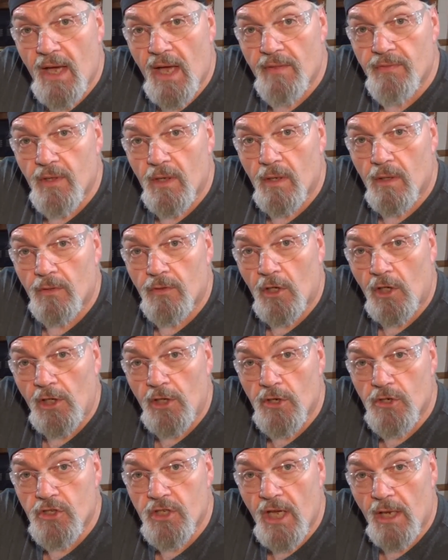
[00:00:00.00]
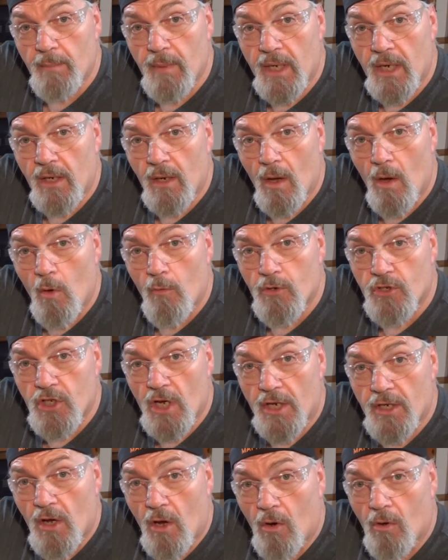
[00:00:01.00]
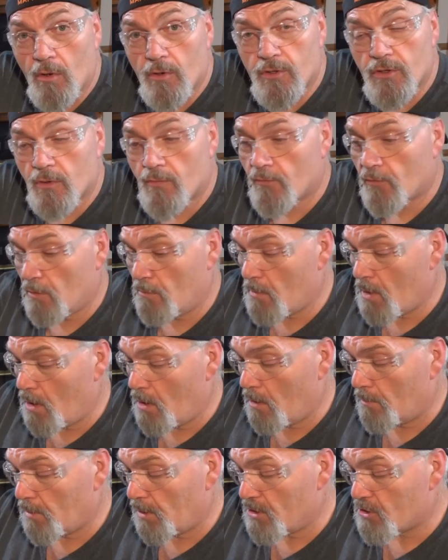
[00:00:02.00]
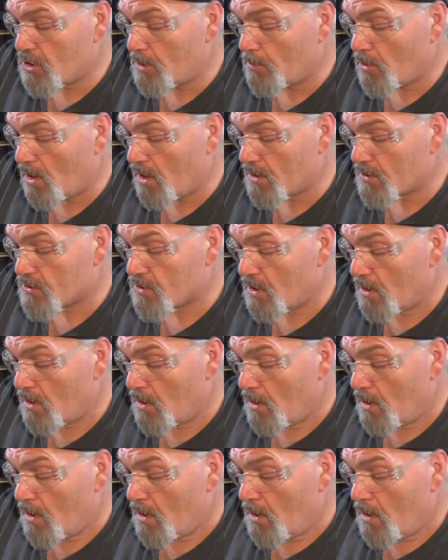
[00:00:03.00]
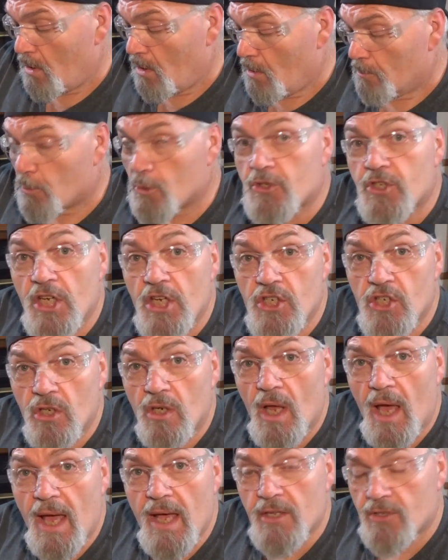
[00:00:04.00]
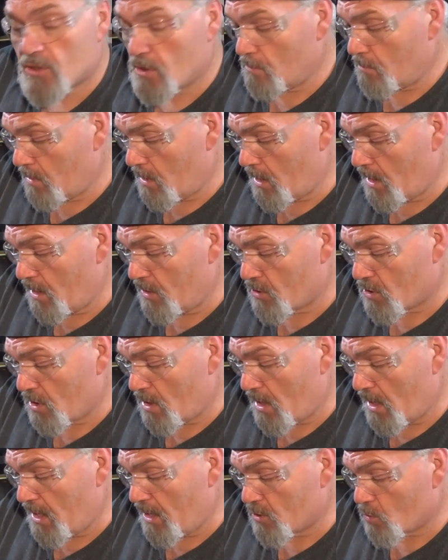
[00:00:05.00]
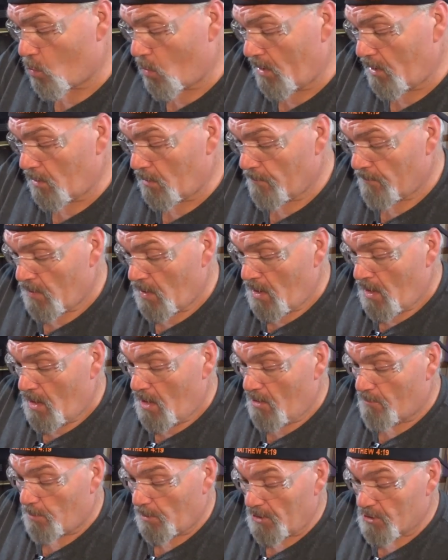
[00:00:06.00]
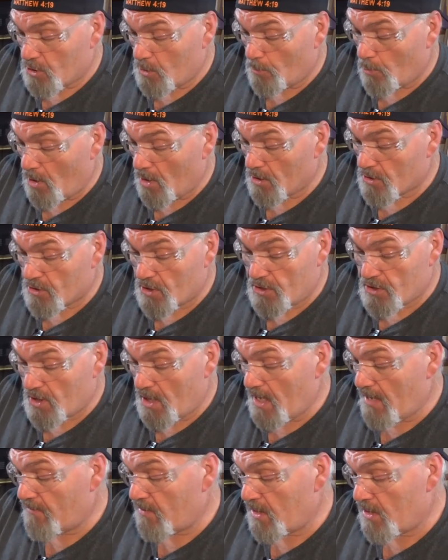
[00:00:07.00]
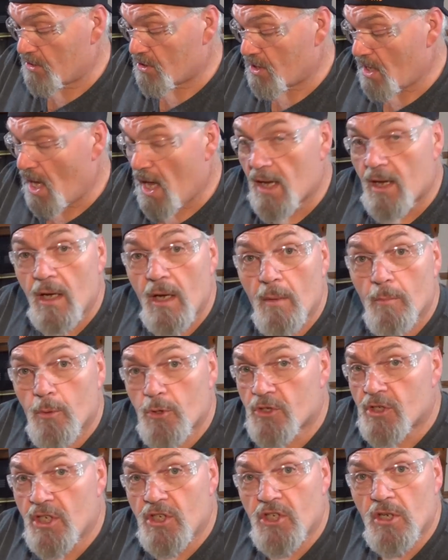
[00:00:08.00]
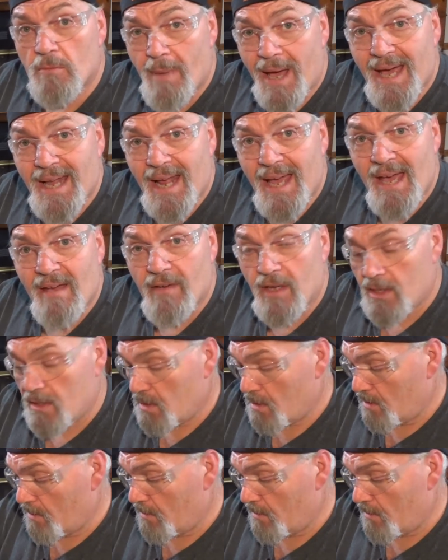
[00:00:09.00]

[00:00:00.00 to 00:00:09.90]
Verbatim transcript: got the clear segmented overshot cards from uh, ballistic products precision has them as as well if ballistic products doesn't have it in stock precision might have it